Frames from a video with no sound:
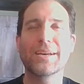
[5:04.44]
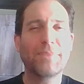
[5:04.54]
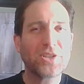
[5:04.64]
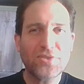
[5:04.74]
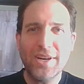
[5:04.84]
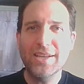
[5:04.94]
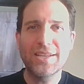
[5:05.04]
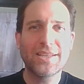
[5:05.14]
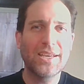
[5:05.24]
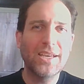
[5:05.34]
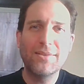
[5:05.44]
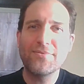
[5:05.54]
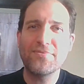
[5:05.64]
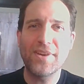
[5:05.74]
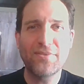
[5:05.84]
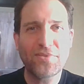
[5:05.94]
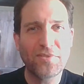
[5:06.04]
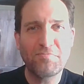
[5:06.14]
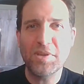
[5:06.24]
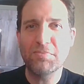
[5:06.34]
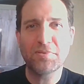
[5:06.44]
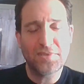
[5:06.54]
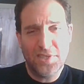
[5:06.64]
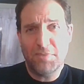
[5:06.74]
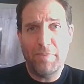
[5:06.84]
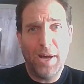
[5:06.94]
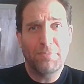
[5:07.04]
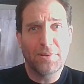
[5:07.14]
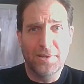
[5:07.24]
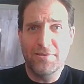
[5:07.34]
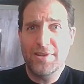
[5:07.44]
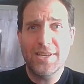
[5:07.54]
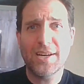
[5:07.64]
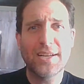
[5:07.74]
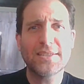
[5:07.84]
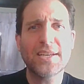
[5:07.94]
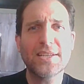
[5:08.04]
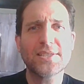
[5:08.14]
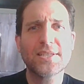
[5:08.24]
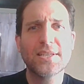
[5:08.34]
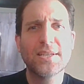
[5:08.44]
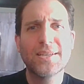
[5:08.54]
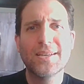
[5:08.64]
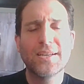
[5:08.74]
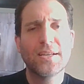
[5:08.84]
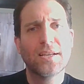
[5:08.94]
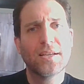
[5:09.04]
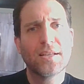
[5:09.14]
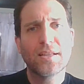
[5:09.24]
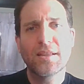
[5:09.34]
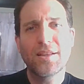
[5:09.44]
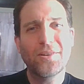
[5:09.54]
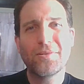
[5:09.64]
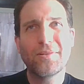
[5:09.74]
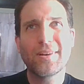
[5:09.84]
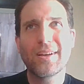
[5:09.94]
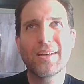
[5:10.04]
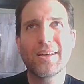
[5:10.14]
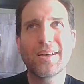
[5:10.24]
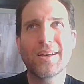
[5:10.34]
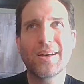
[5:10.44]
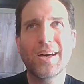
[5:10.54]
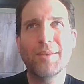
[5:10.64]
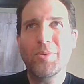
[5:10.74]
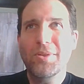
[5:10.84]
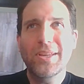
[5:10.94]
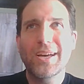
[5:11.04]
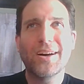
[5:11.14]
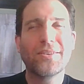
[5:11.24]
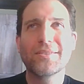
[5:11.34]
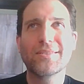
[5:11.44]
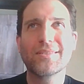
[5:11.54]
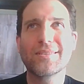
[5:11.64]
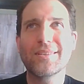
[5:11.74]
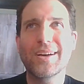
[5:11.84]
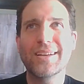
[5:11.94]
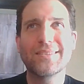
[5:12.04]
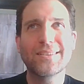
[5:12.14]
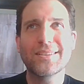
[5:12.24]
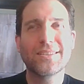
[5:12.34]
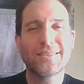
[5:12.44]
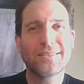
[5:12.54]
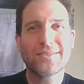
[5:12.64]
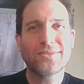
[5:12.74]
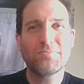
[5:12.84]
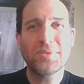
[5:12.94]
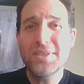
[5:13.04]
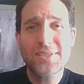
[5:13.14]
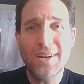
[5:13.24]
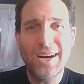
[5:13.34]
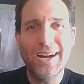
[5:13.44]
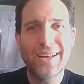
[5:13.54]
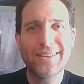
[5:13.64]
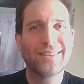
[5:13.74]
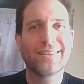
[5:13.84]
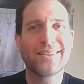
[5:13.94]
am I trying to gain favor of people? Is this a popularity contest? No, I'm only out ideally to please God,